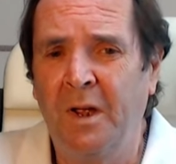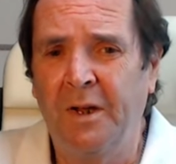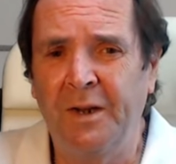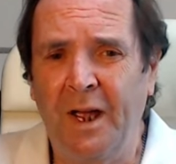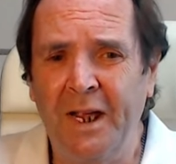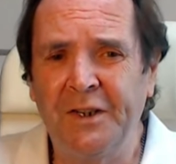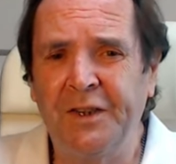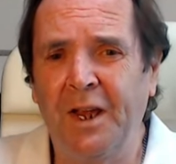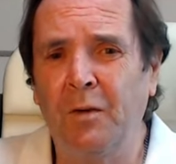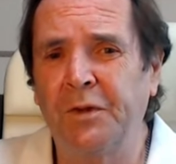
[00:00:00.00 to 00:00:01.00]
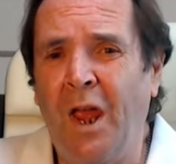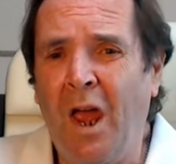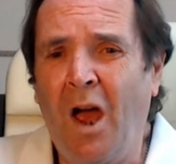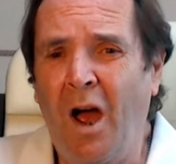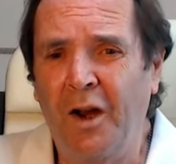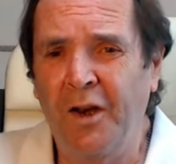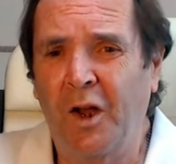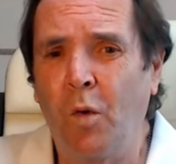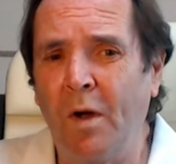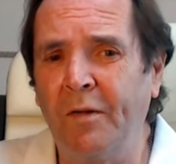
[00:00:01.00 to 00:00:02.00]
Now, Hang Zheng was
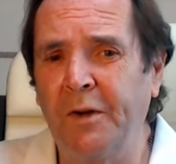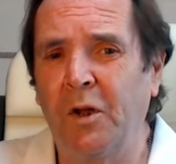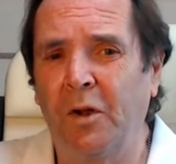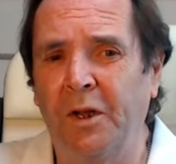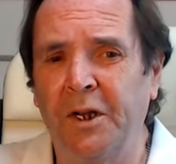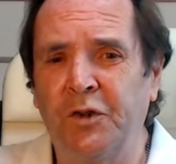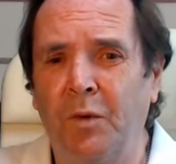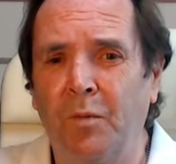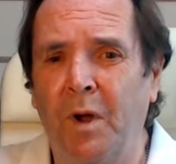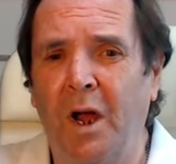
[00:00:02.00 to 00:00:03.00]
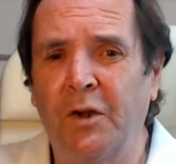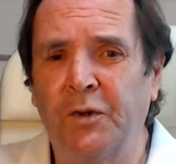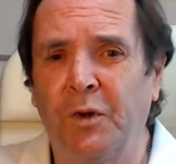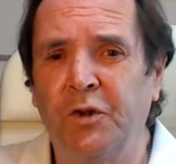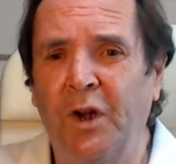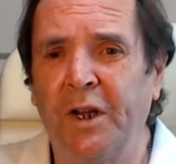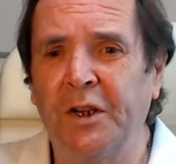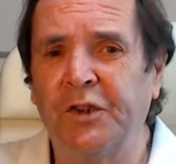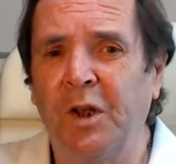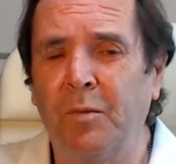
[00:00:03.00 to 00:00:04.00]
unequivocal in his remarks on
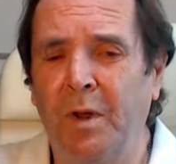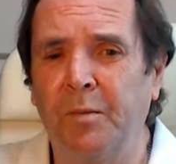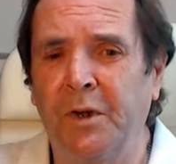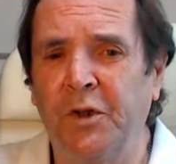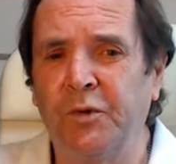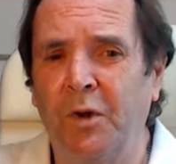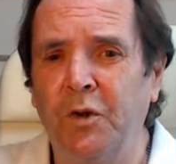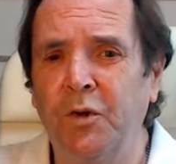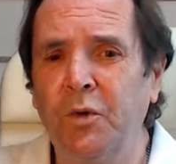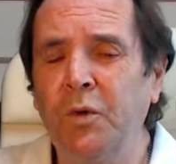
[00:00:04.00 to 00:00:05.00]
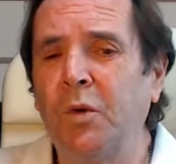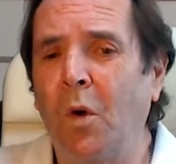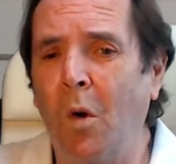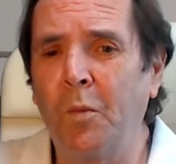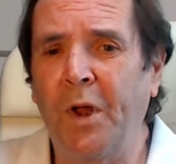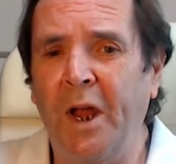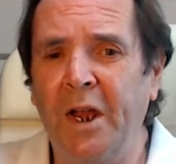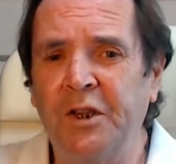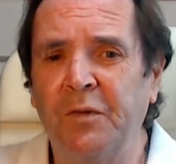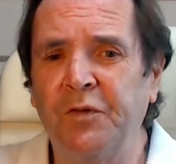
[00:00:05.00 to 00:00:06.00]
China's commitment to a new
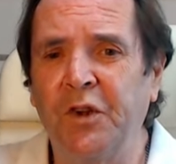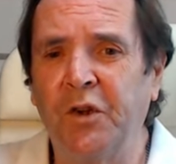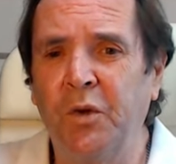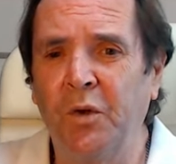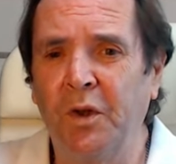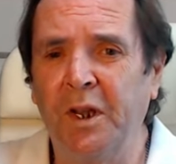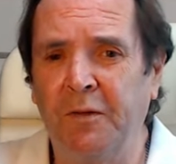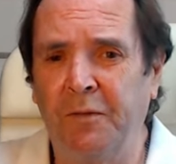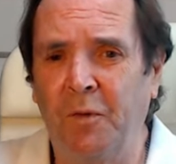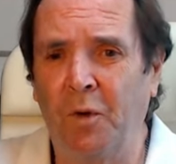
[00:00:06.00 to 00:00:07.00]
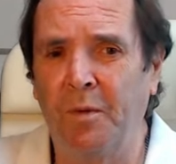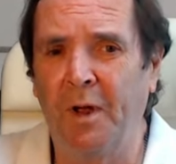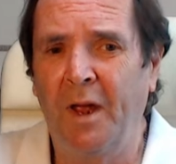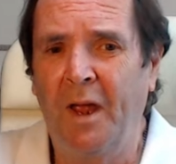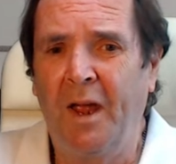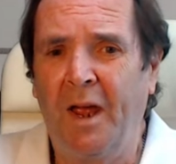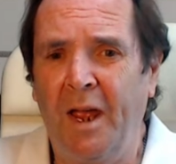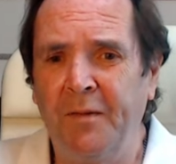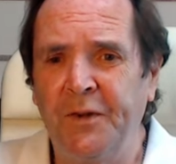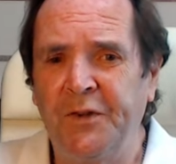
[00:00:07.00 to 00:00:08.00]
comprehensive security format,
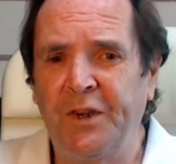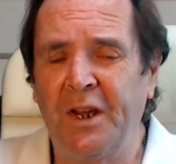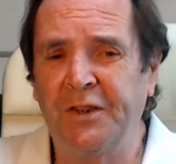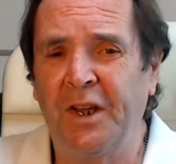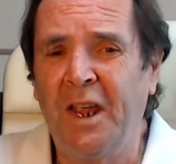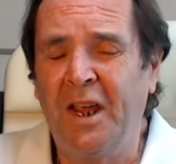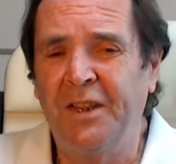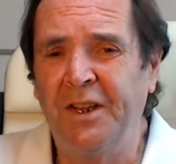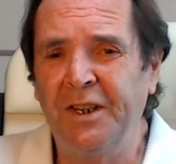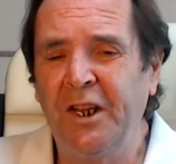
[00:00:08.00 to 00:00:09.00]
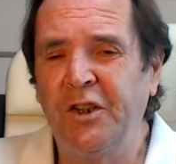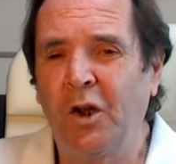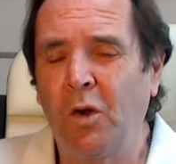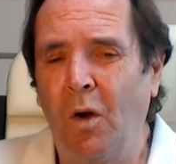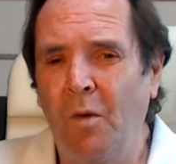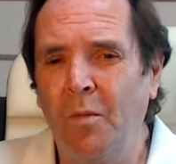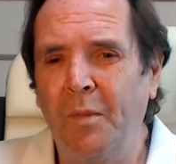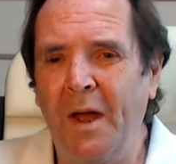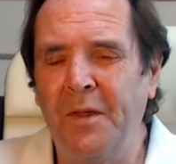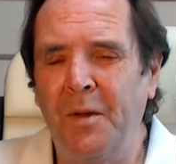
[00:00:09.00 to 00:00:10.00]
emphasising the need to
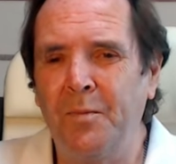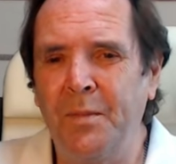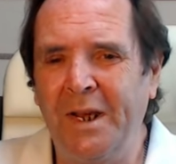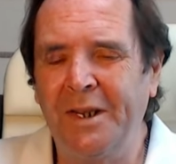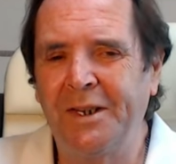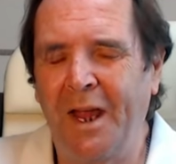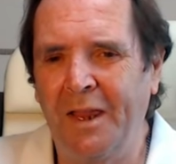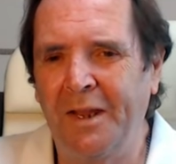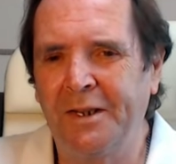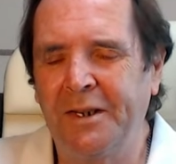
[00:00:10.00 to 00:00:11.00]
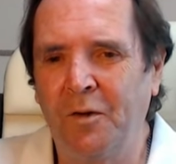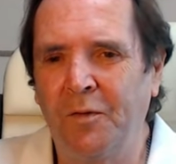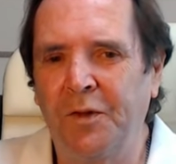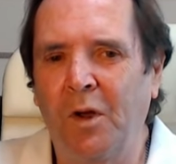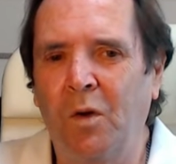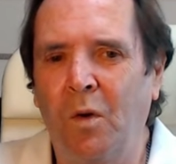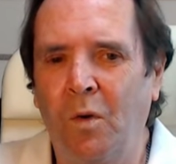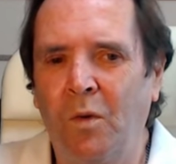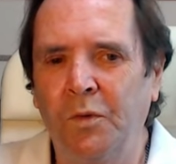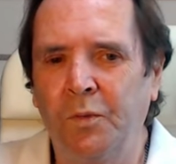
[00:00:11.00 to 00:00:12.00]
combat the mentality of the
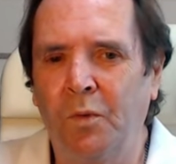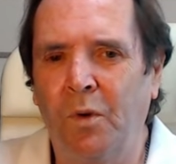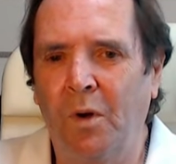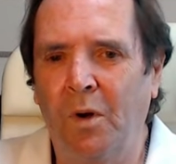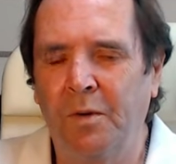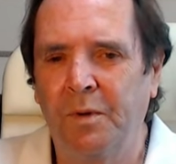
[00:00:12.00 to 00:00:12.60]
Cold War.